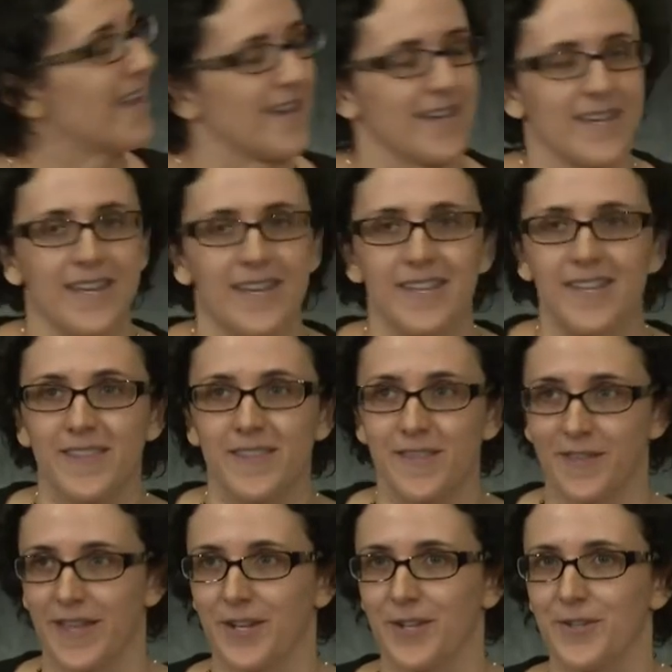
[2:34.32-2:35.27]
on
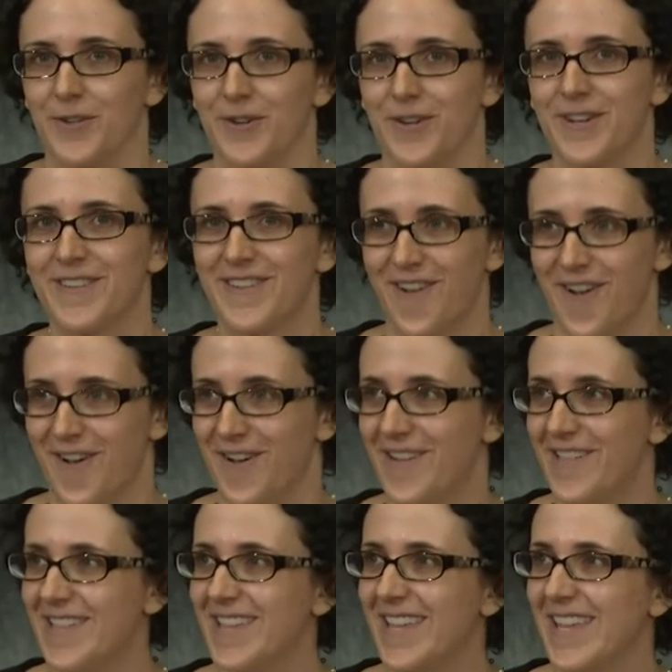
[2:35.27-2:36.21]
the lecture
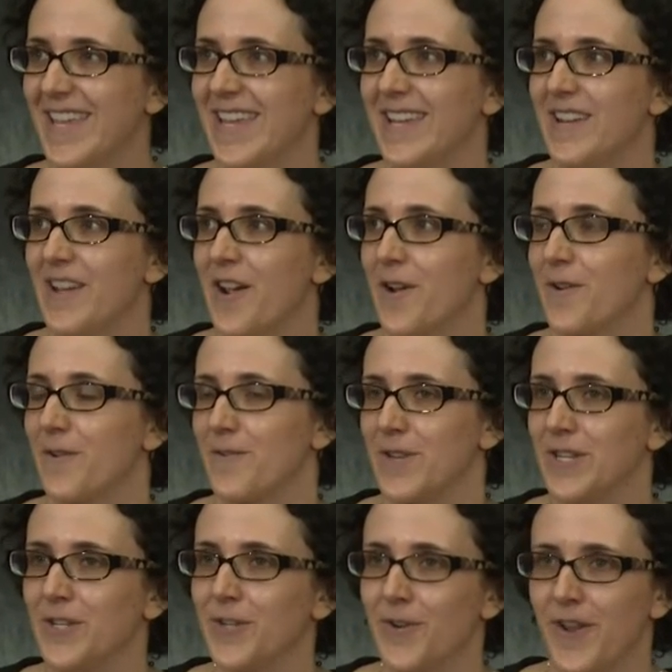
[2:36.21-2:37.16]
hall and our
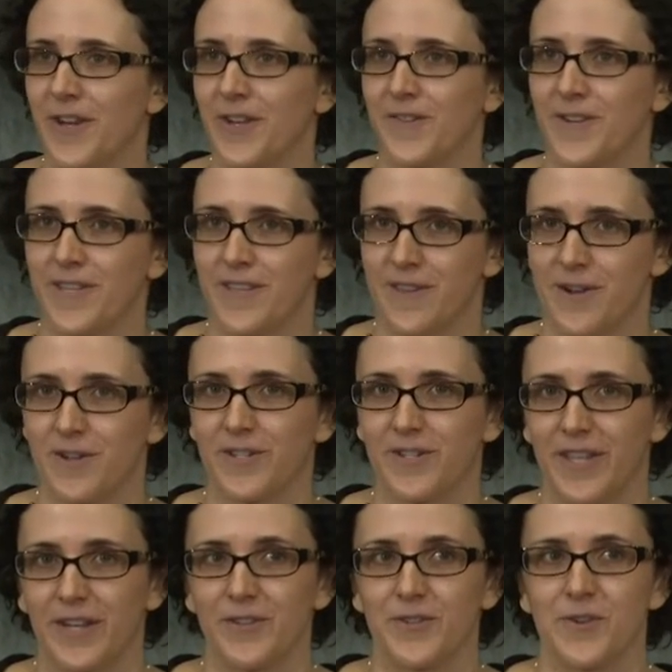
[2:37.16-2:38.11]
introductory large
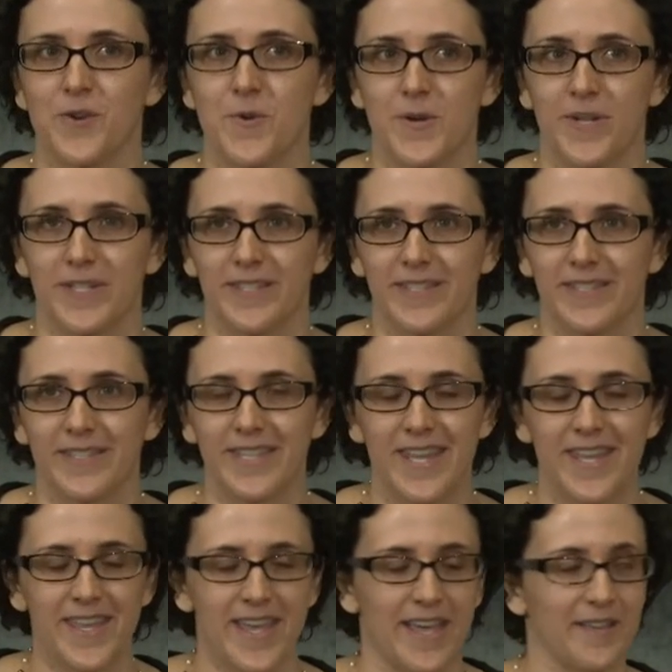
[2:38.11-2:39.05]
lecture courses.
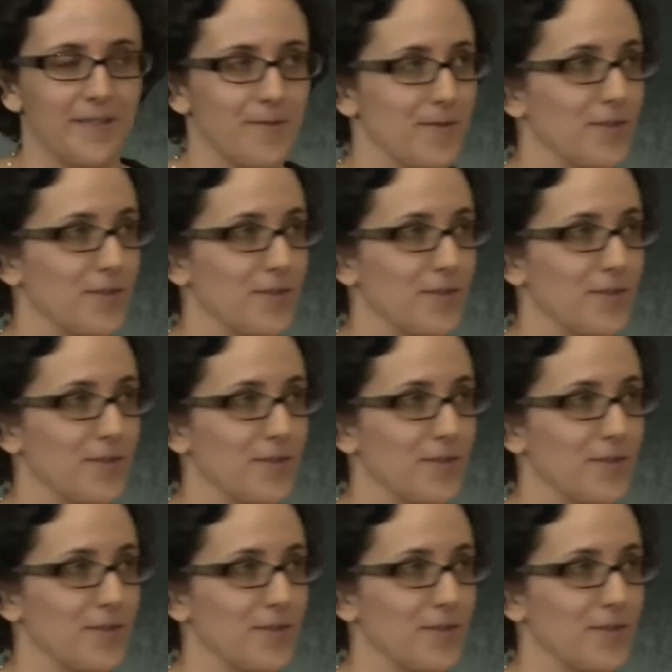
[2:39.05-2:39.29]
I